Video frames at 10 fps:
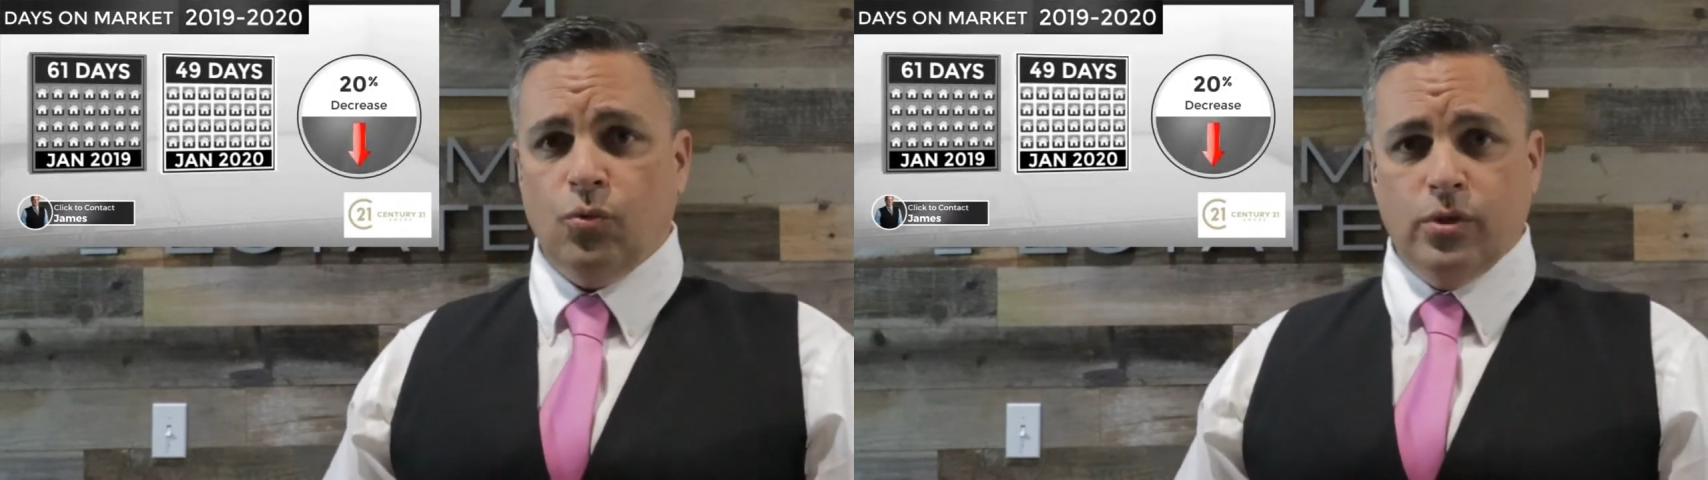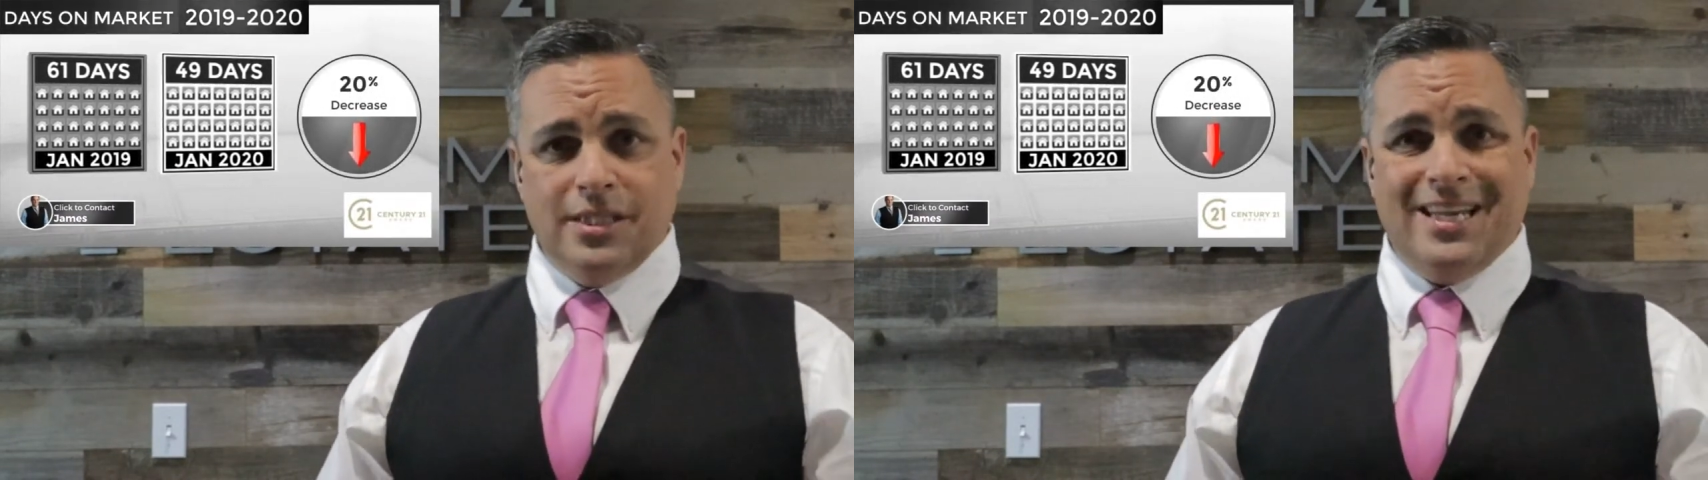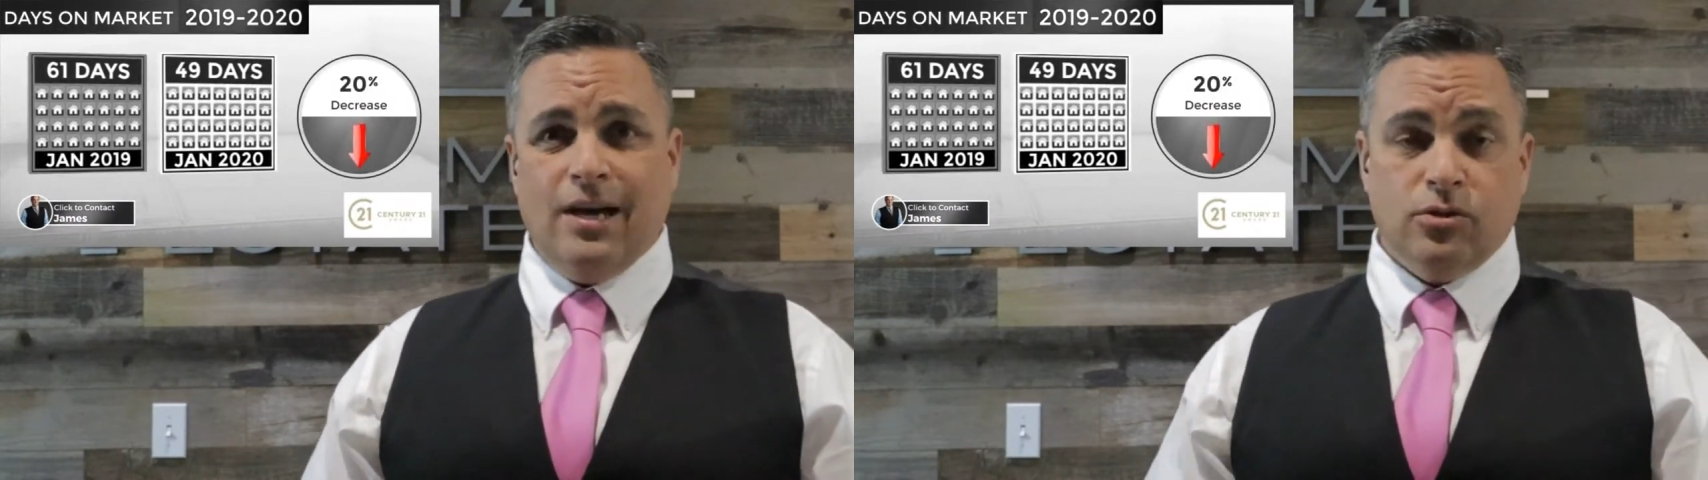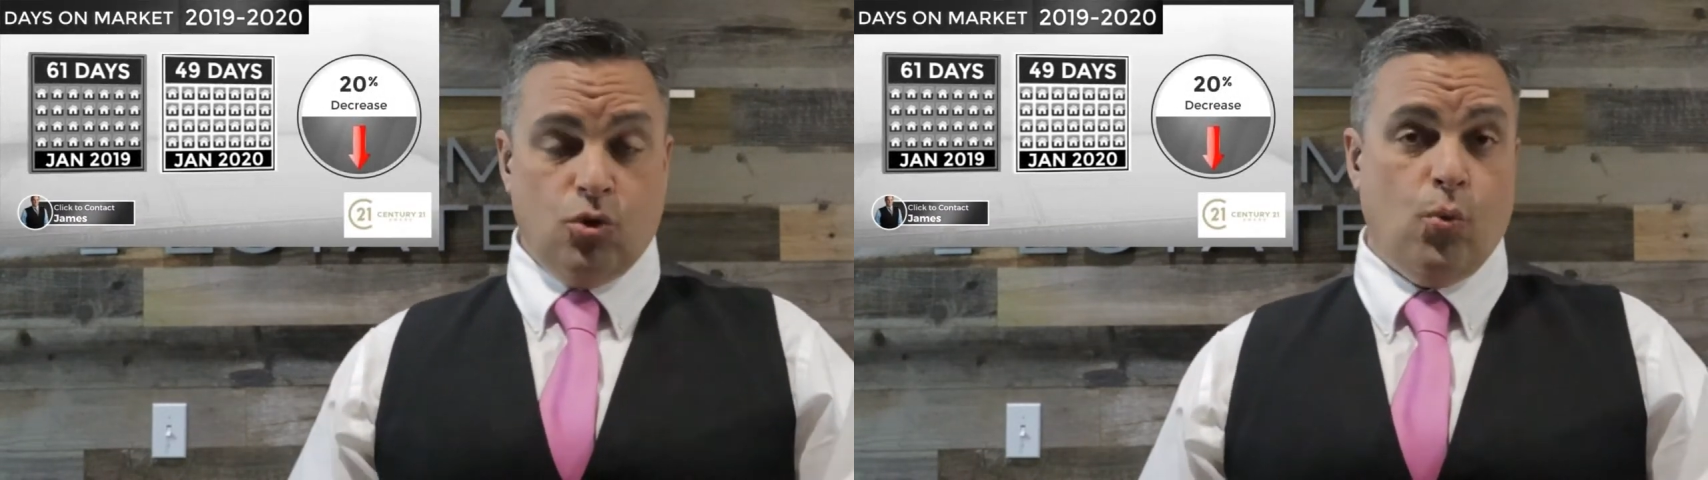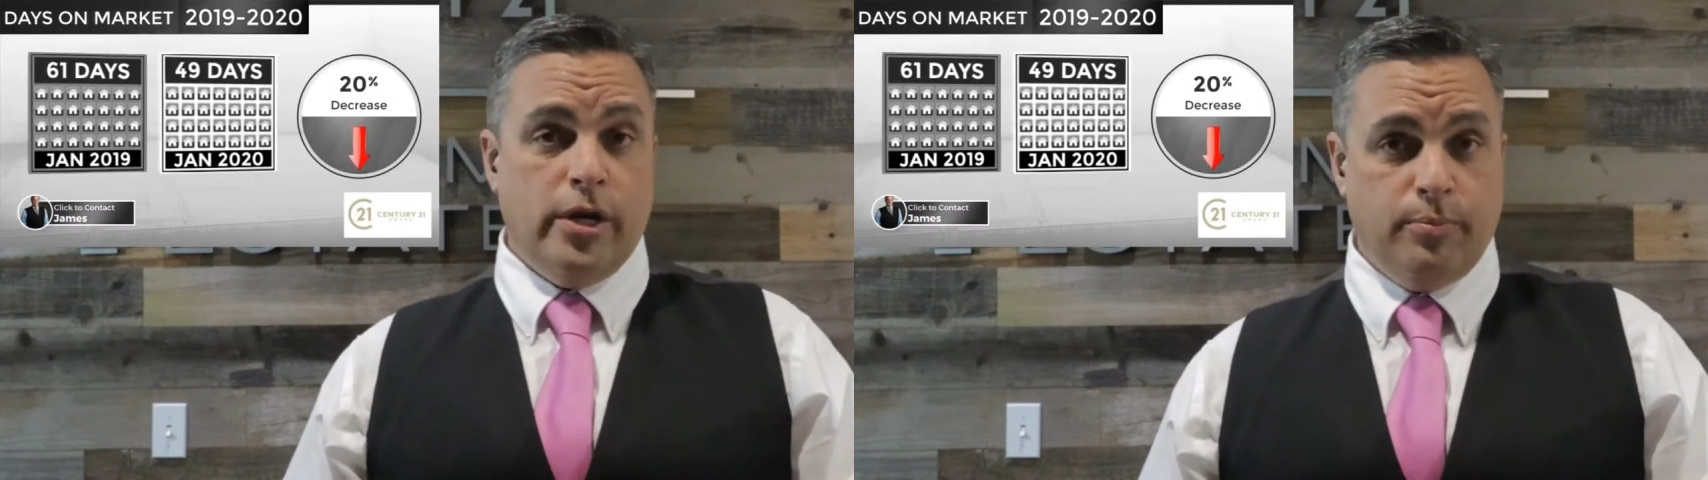was down
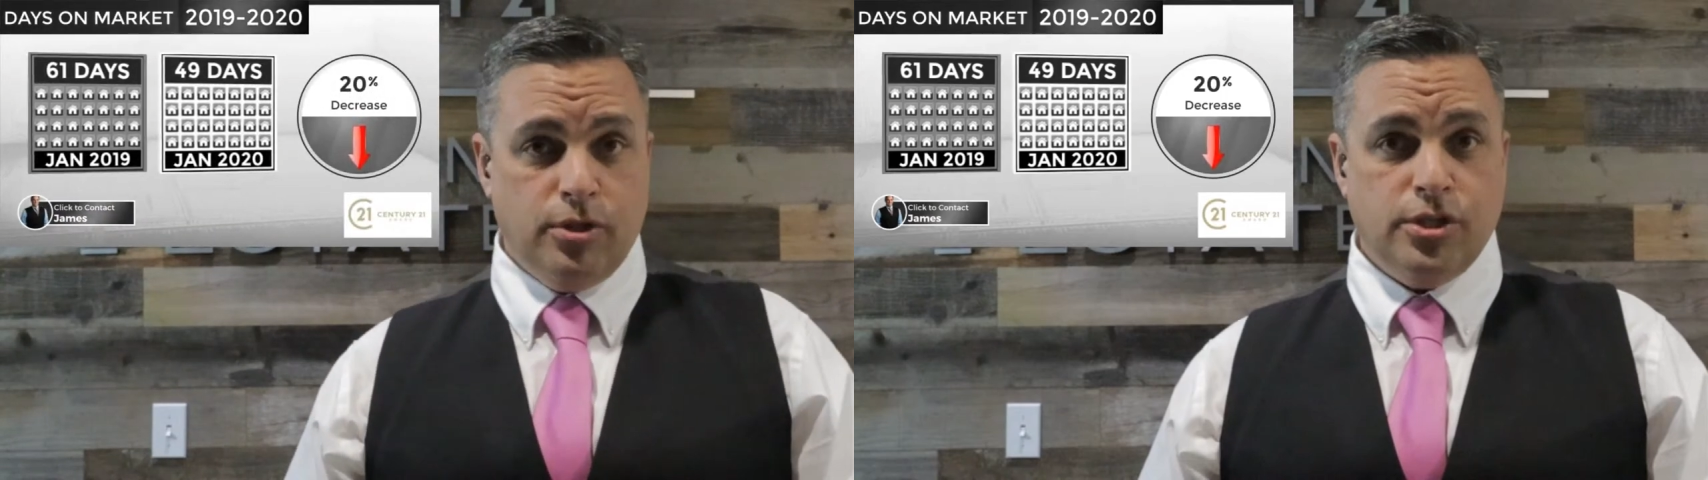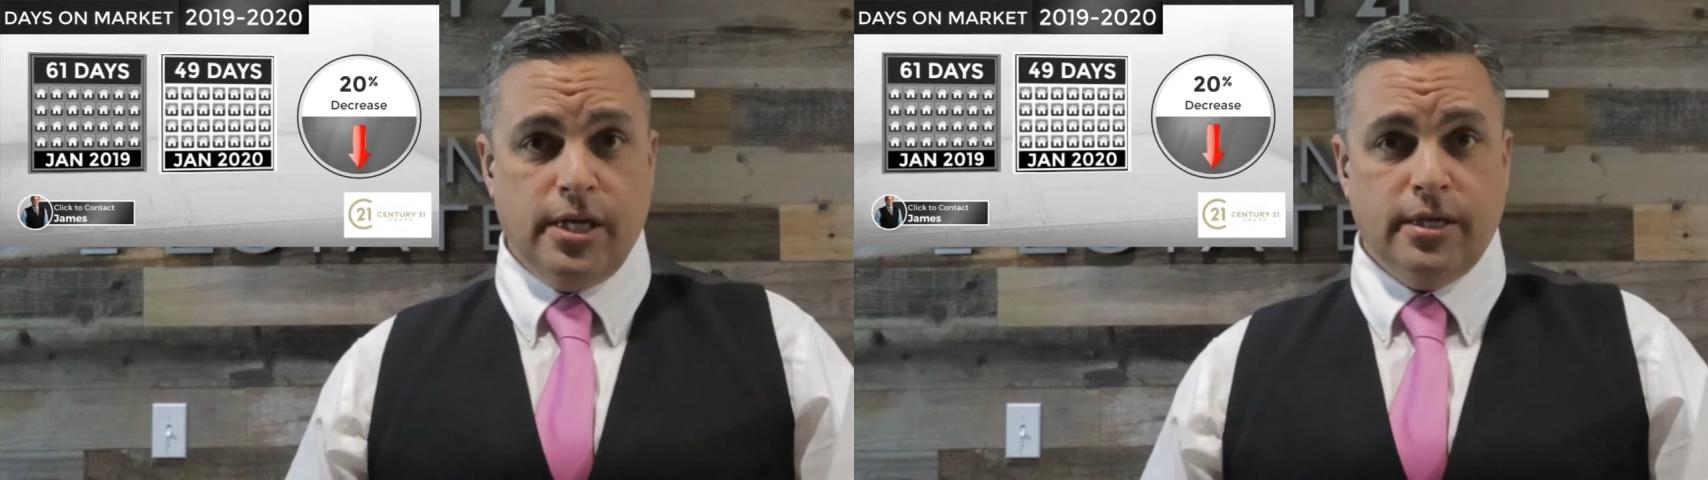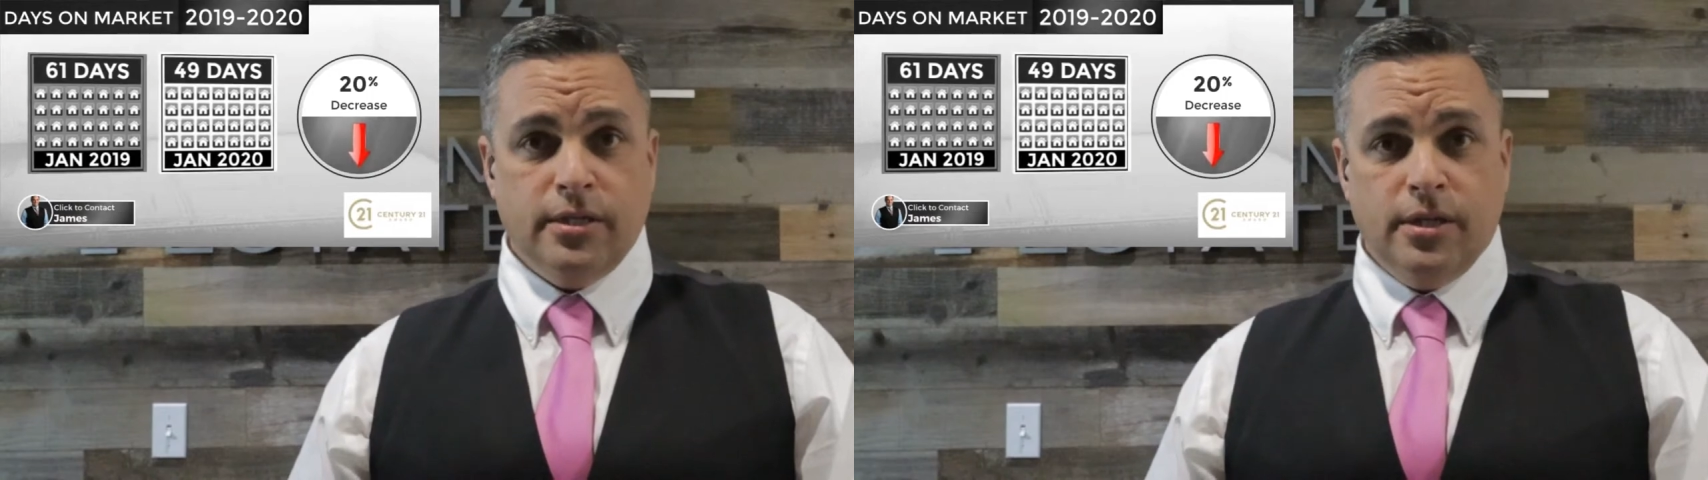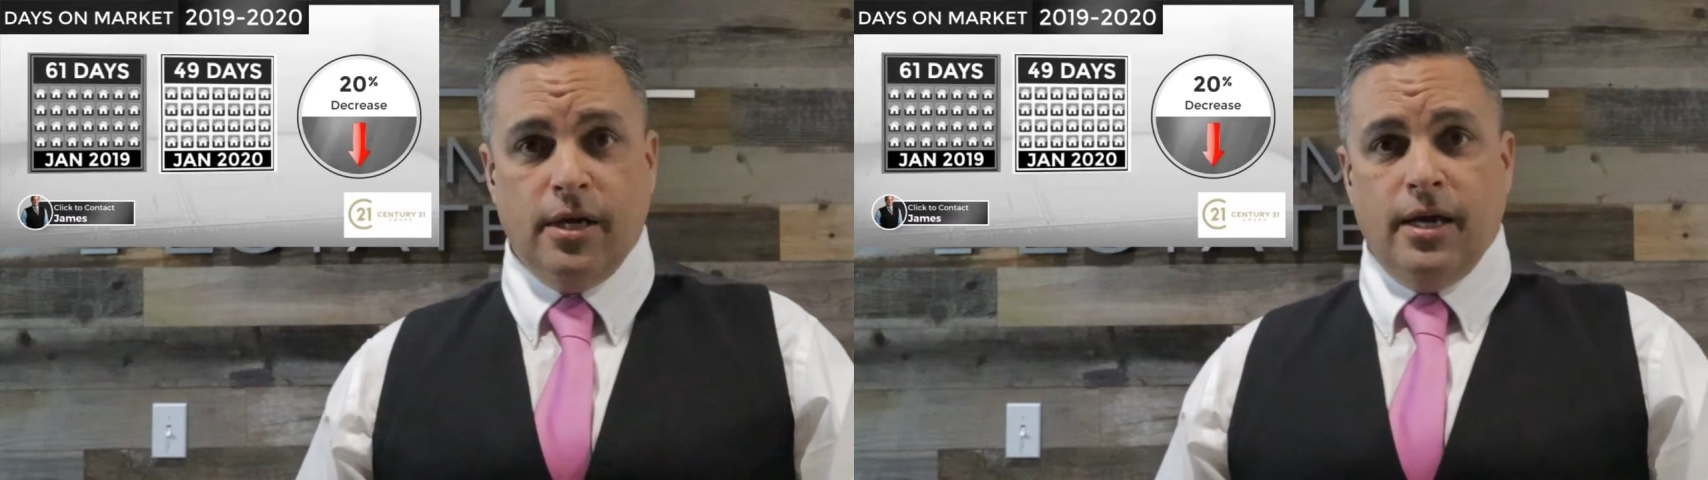twenty percent,